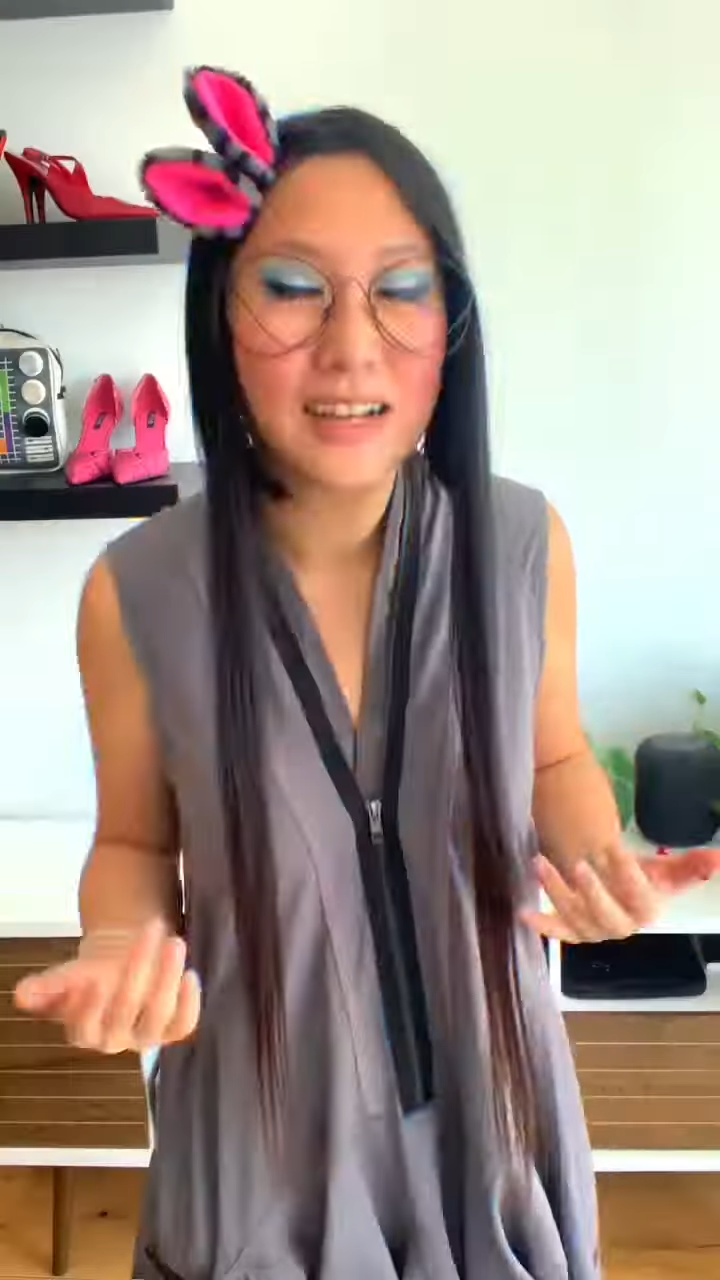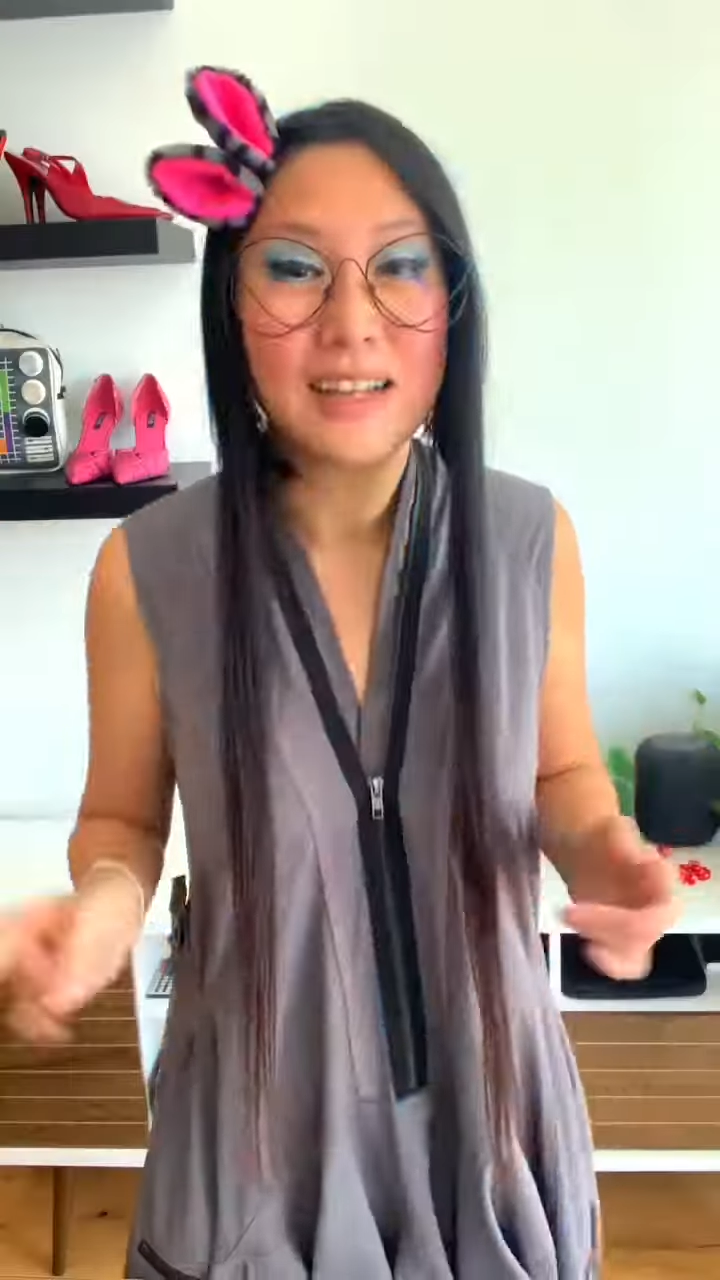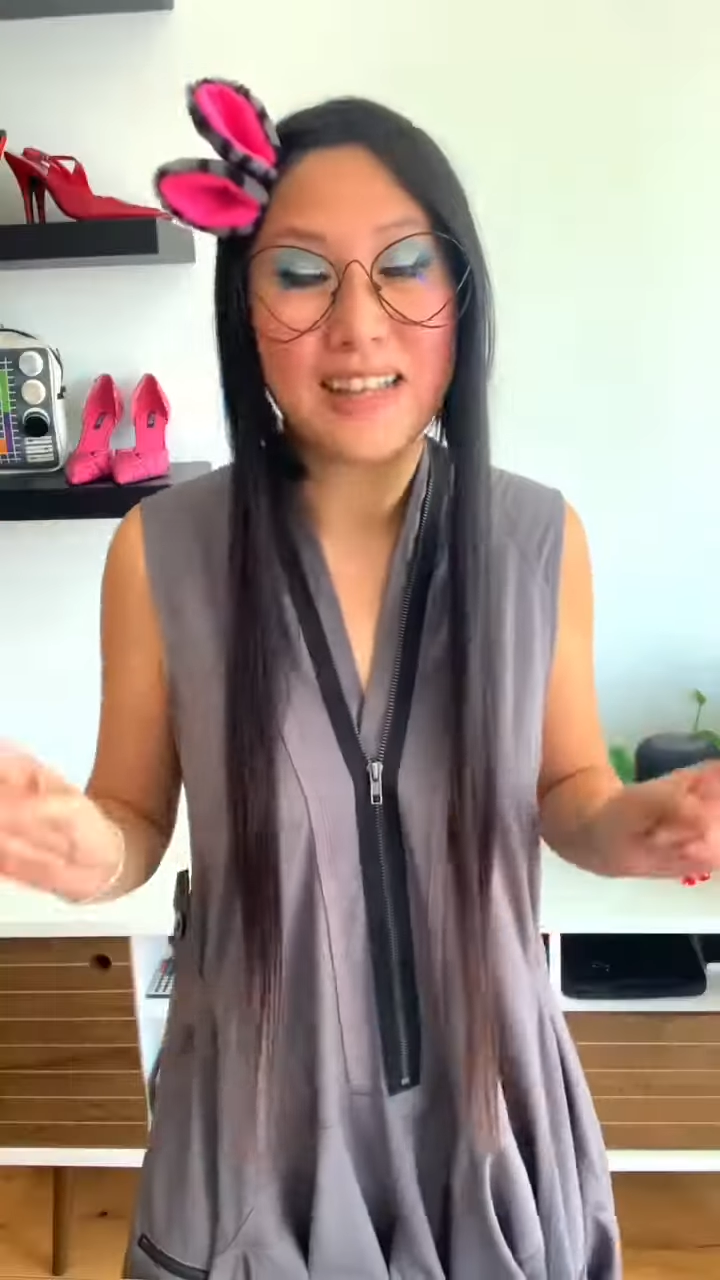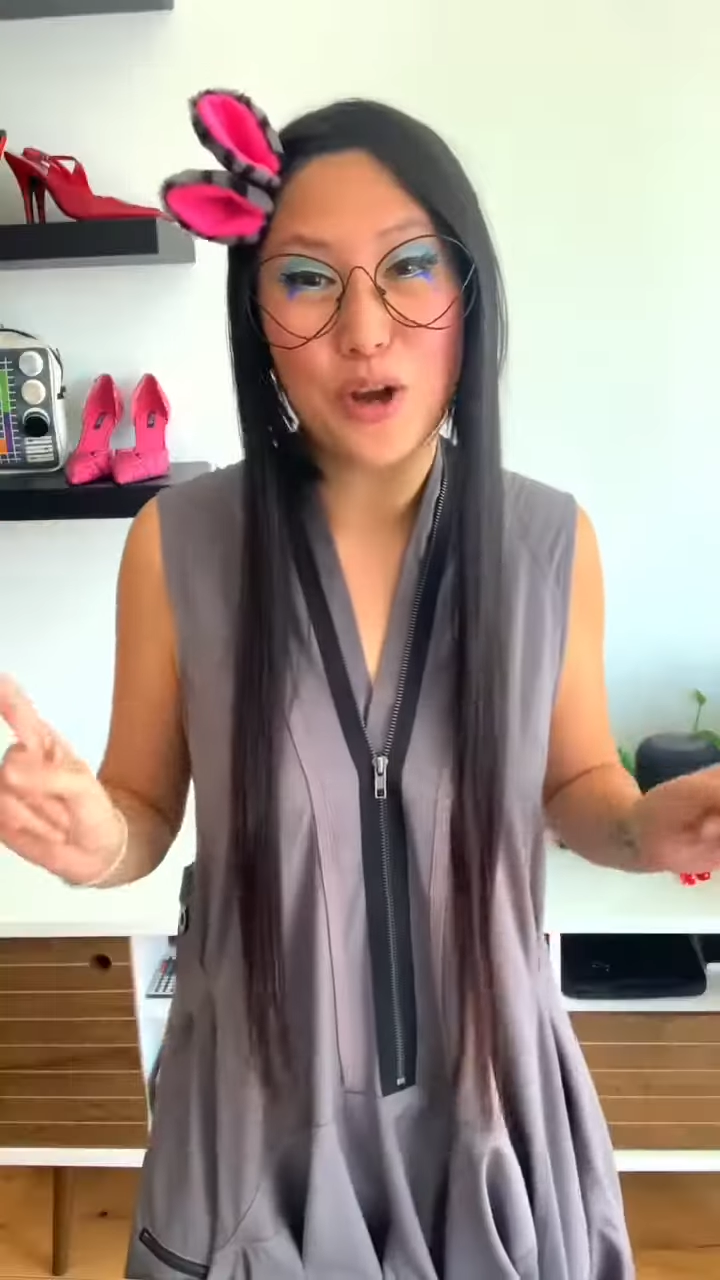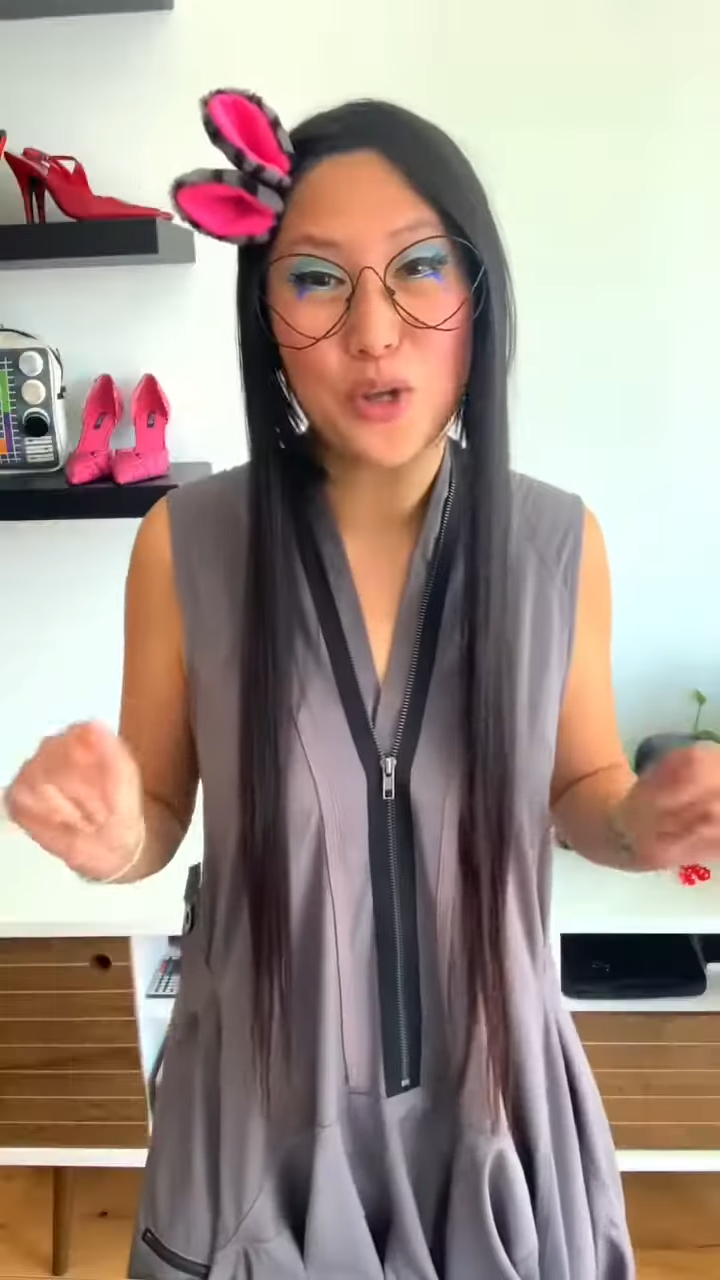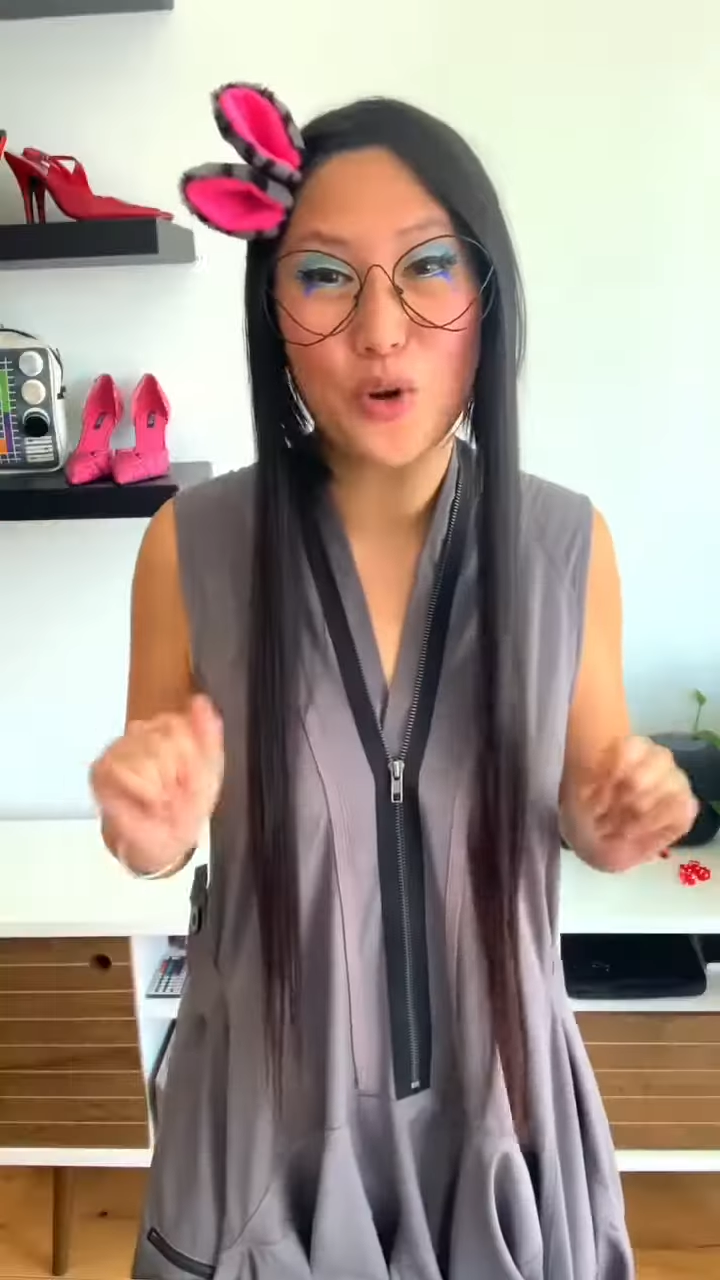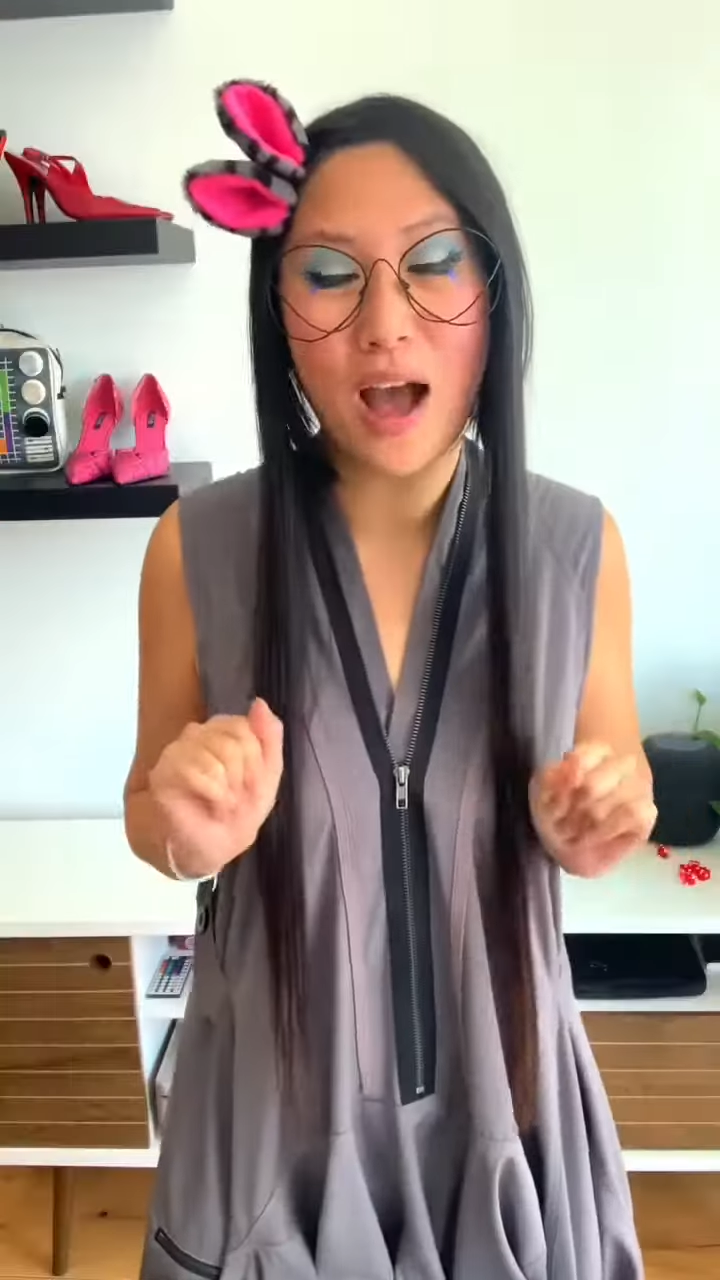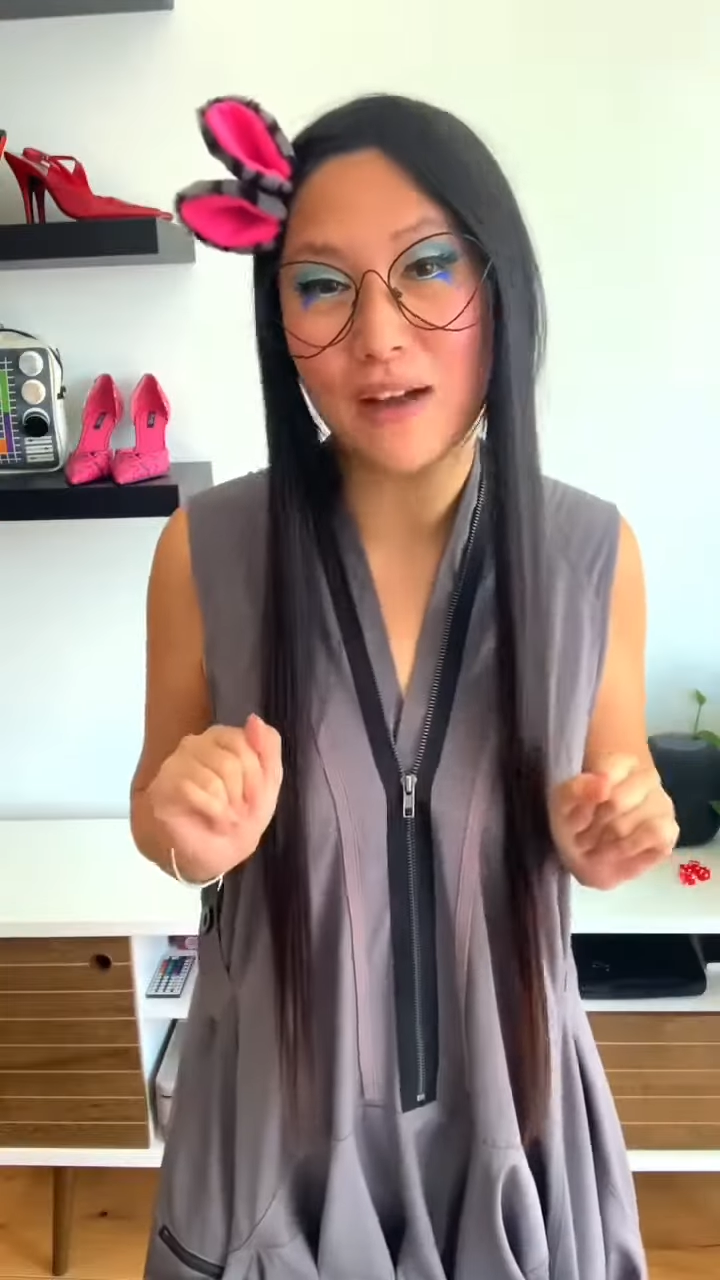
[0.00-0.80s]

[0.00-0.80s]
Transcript: Now you don't have to